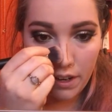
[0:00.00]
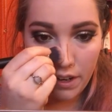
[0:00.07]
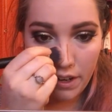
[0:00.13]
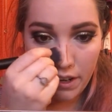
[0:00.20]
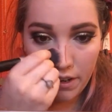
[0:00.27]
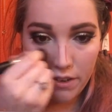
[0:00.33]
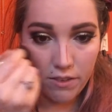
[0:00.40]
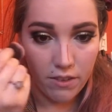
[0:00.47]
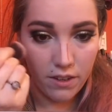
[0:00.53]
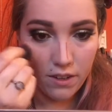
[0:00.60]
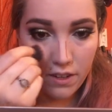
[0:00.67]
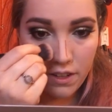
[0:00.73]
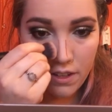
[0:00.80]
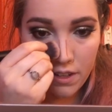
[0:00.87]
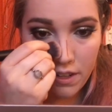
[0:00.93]
down
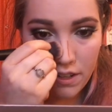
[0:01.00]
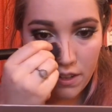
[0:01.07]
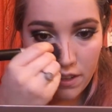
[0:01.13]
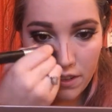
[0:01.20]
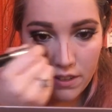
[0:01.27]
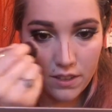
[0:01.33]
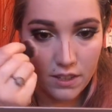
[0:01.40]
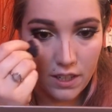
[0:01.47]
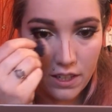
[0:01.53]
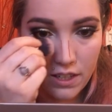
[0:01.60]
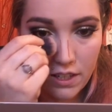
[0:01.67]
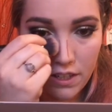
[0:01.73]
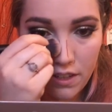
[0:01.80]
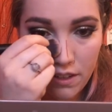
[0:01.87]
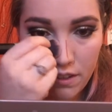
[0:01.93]
the
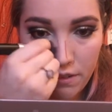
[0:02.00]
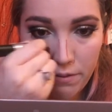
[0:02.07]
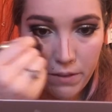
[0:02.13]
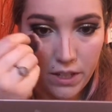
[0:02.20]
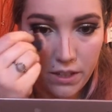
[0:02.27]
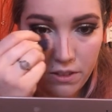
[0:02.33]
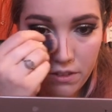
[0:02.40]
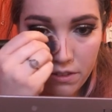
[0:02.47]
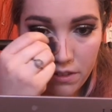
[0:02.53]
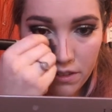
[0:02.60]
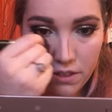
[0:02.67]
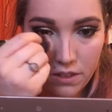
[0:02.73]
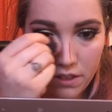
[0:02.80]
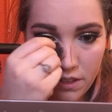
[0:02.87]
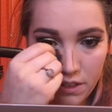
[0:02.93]
side of my
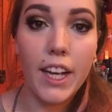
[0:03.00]
nose.